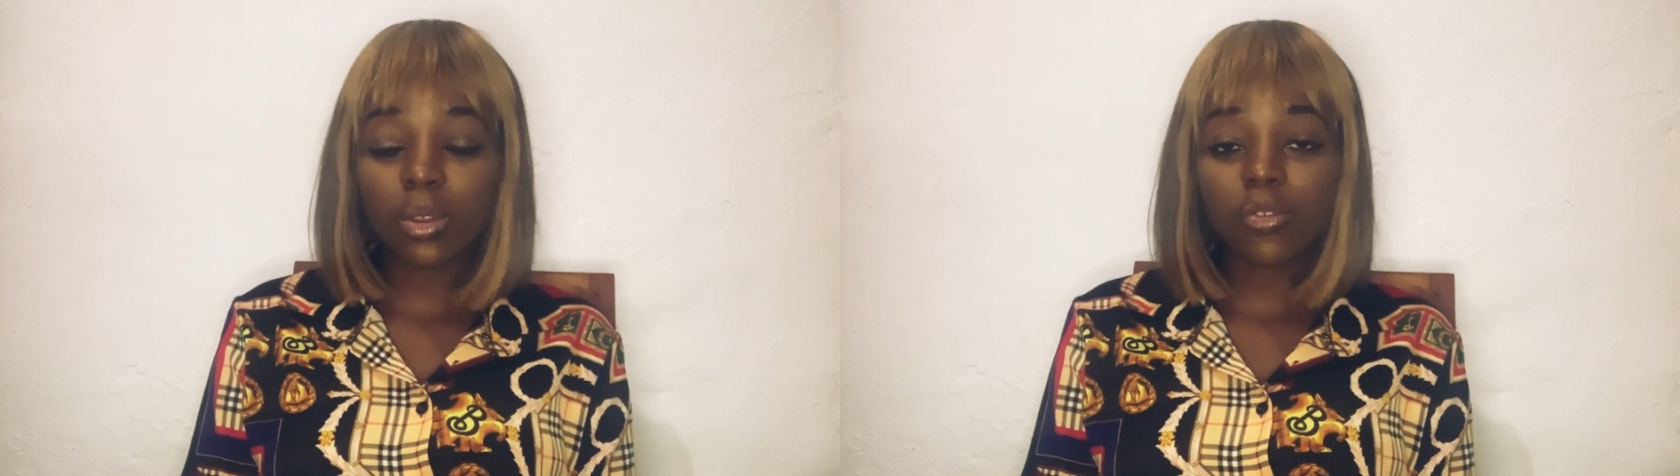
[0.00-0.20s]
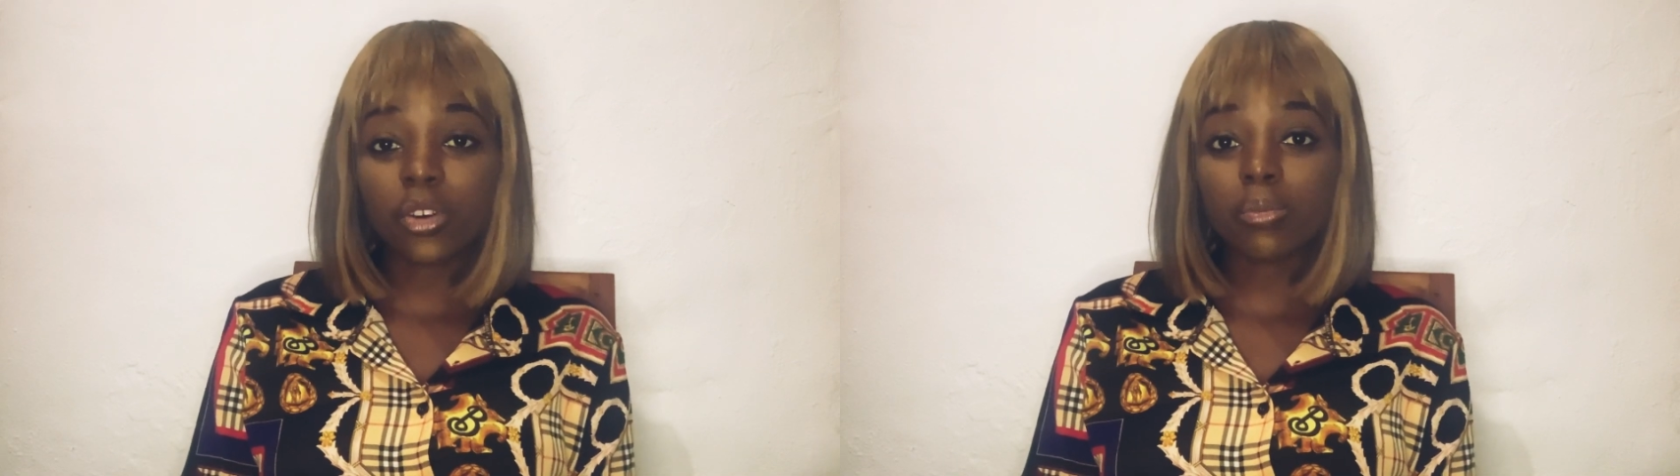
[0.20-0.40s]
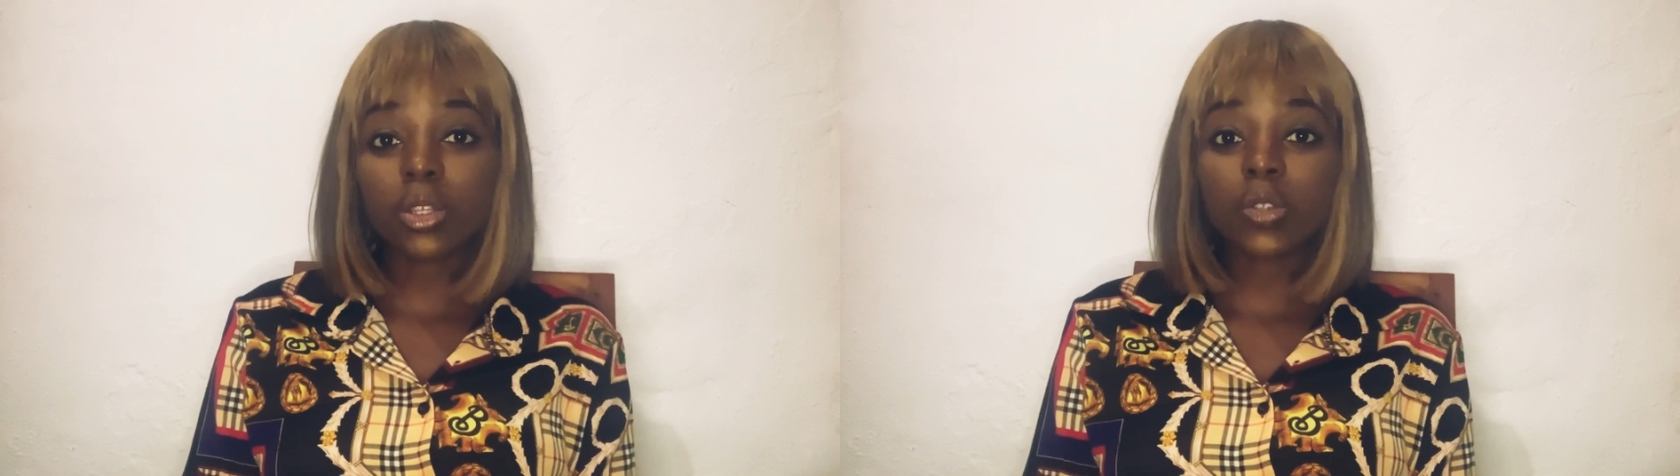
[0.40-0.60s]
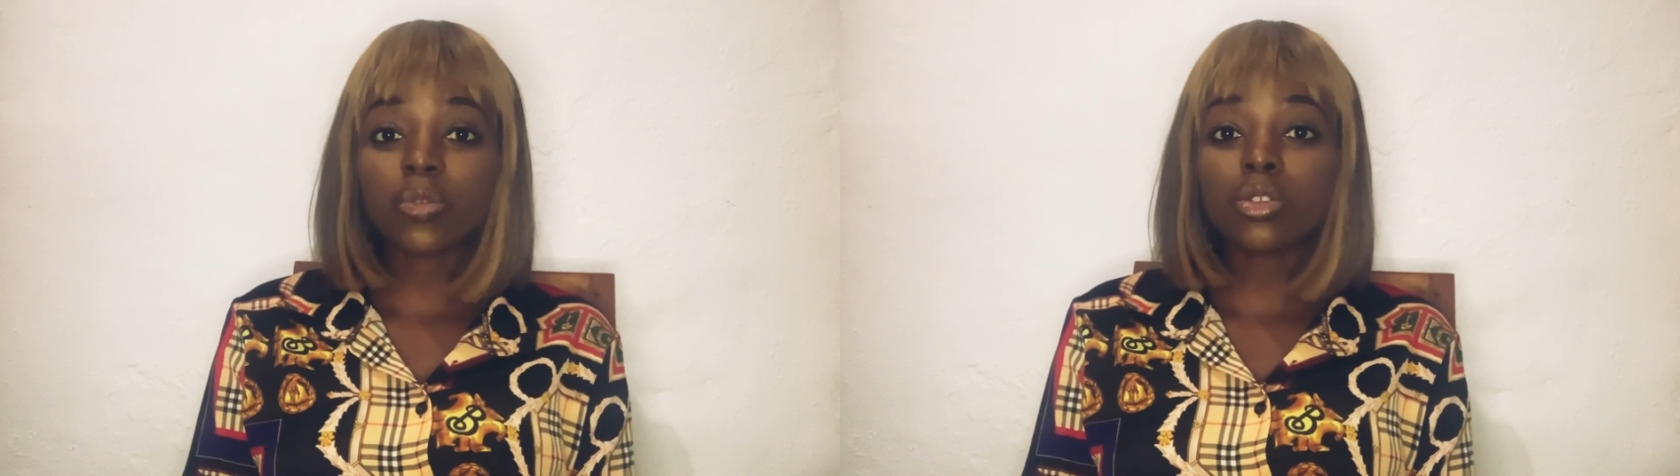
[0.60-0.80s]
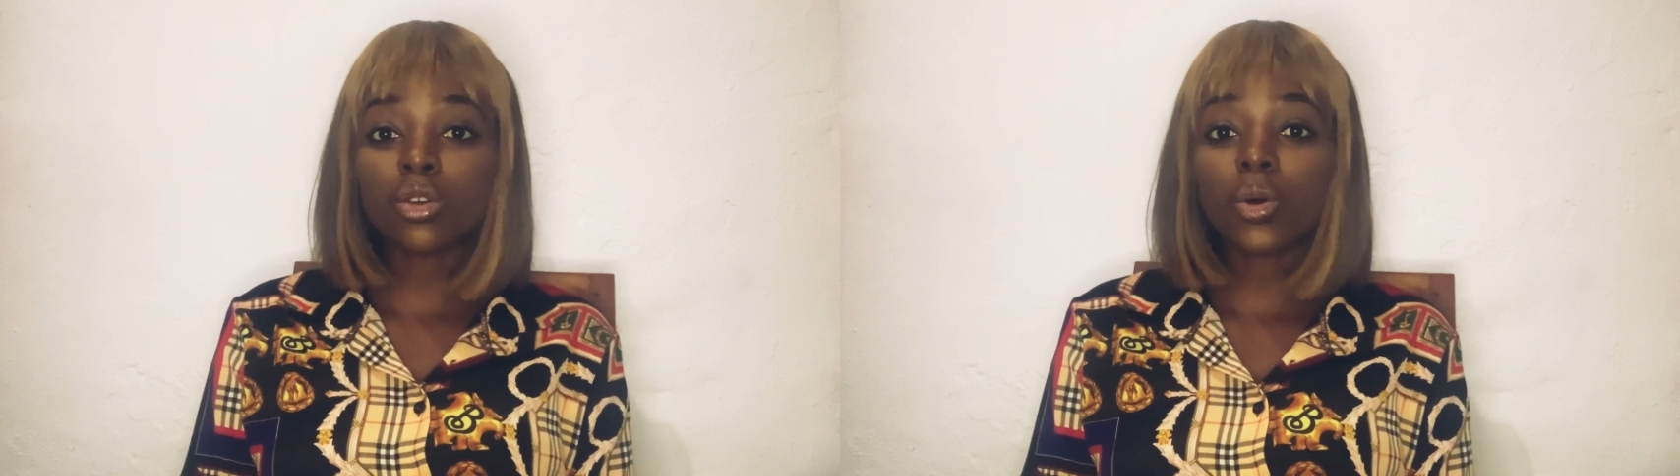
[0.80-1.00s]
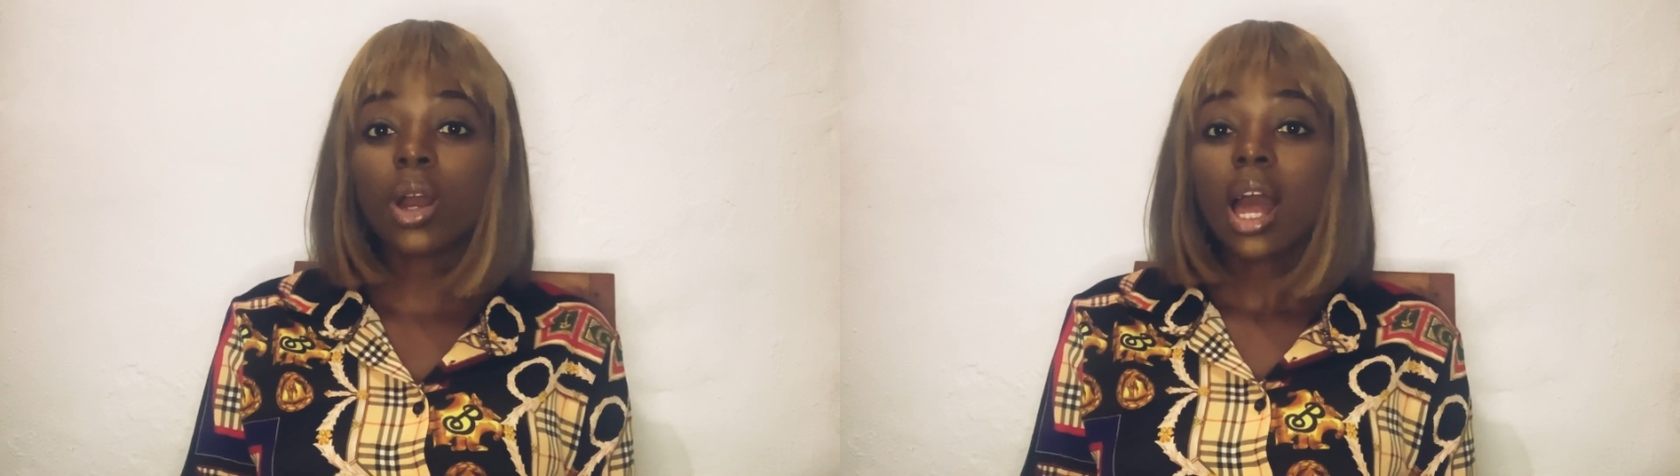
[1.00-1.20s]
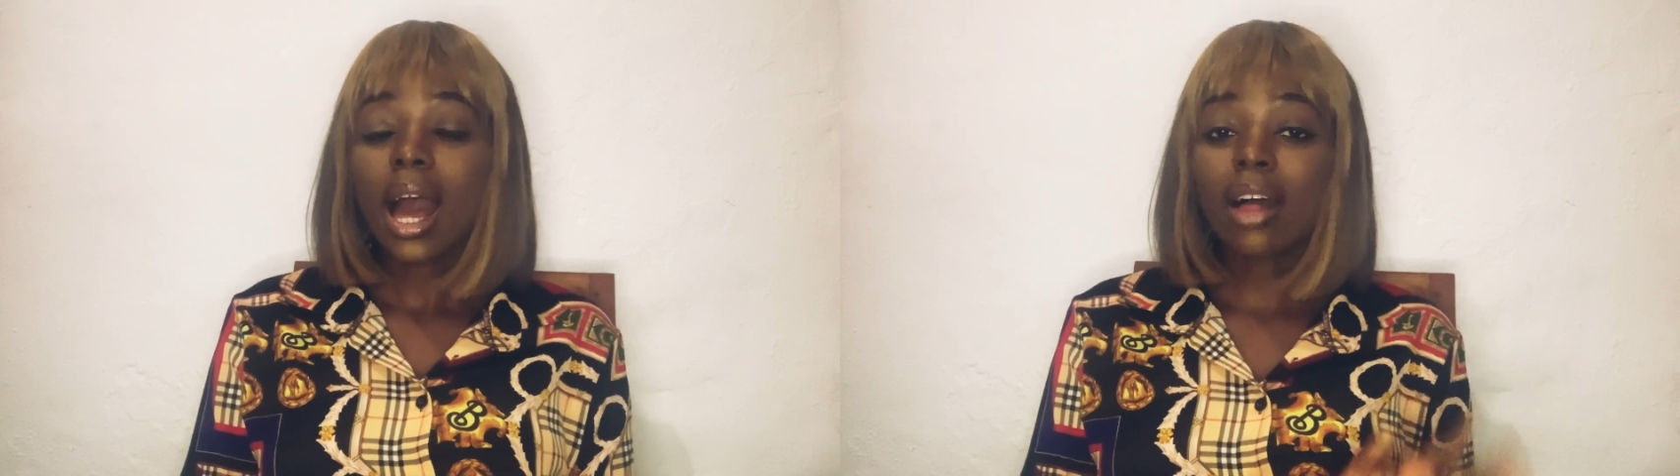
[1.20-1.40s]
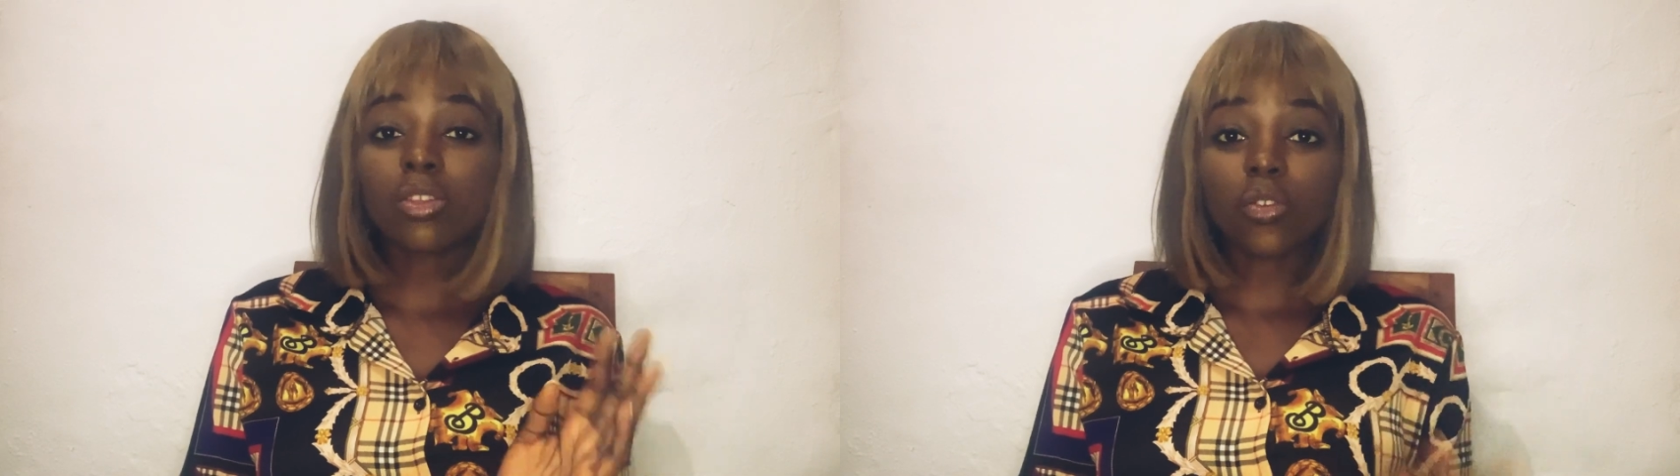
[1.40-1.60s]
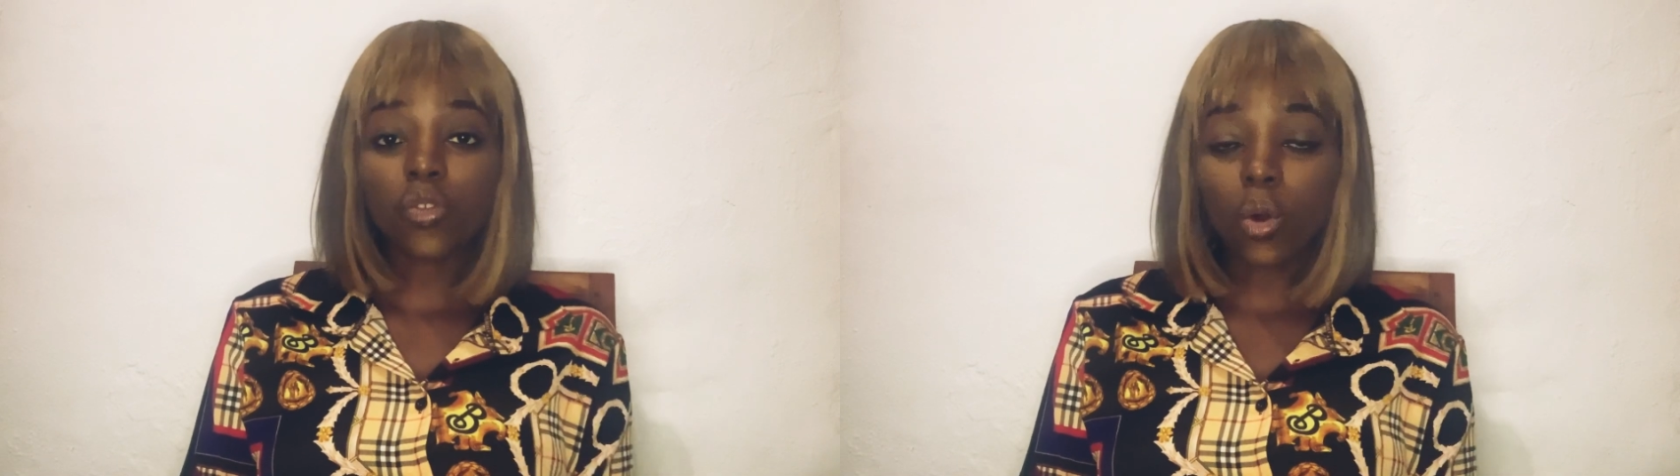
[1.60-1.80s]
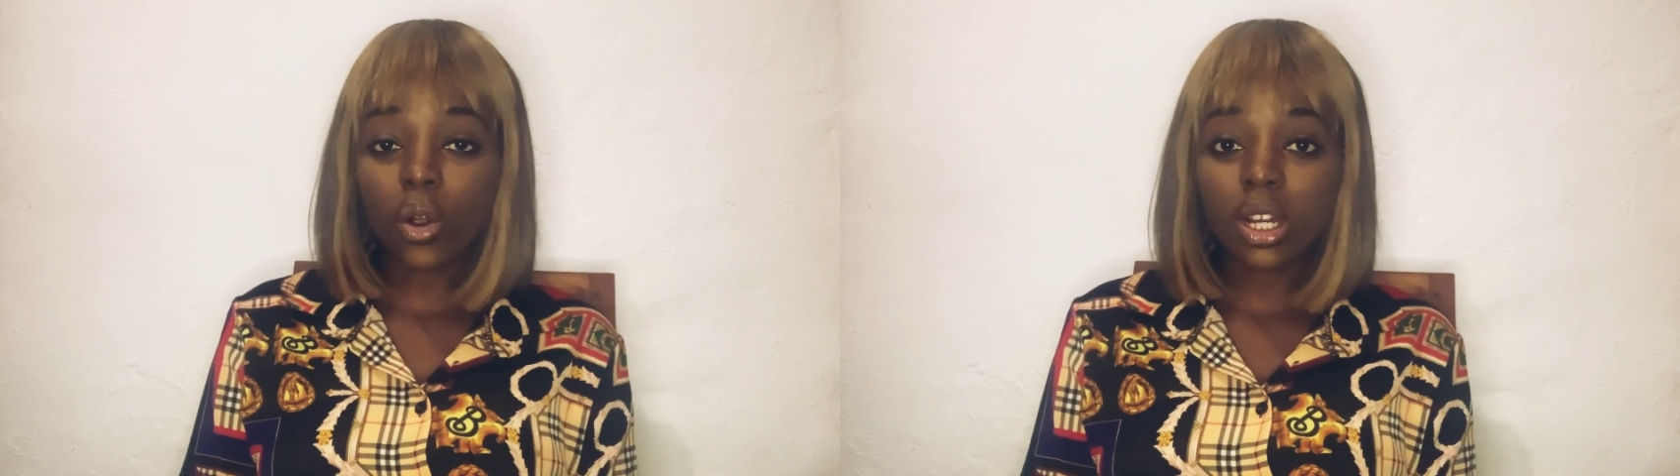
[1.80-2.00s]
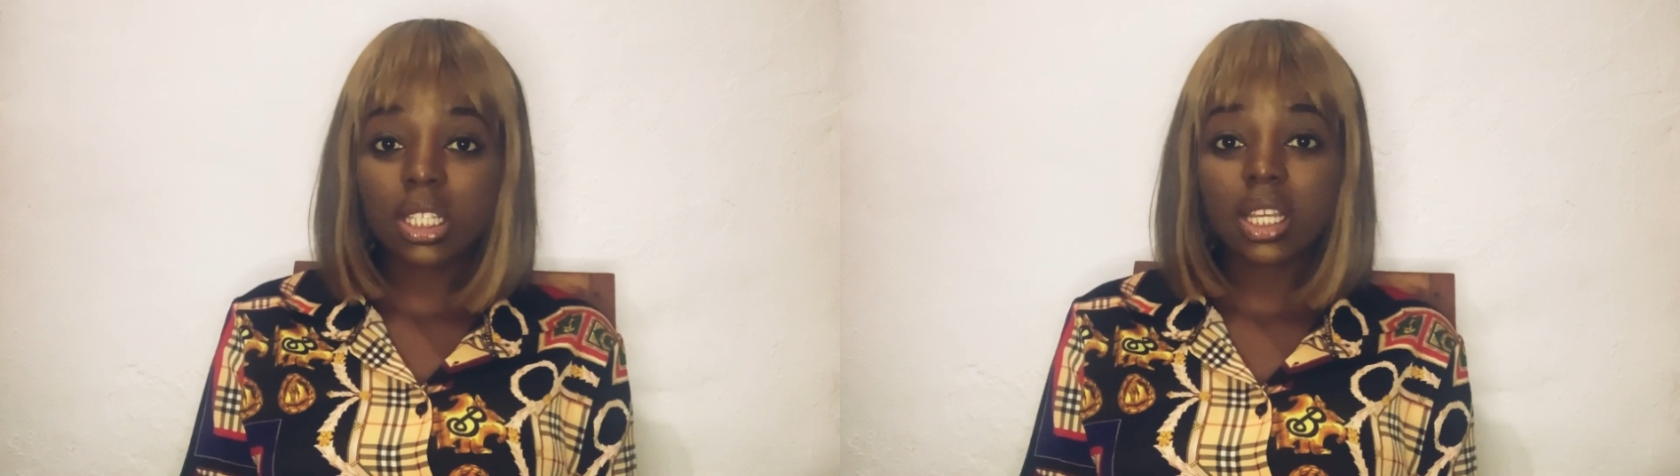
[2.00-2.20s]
from this video, and of course,